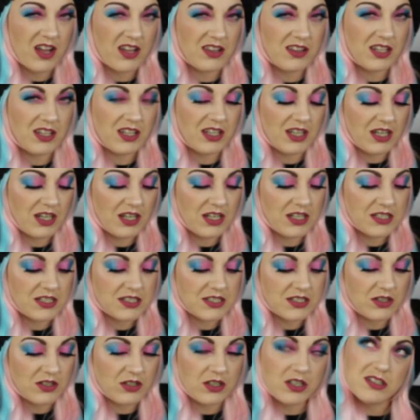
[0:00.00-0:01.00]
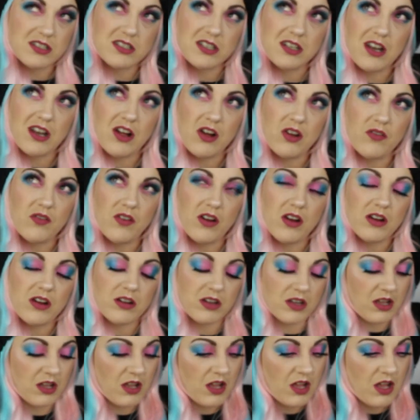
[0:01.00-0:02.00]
I think it is. Is it an aardvark?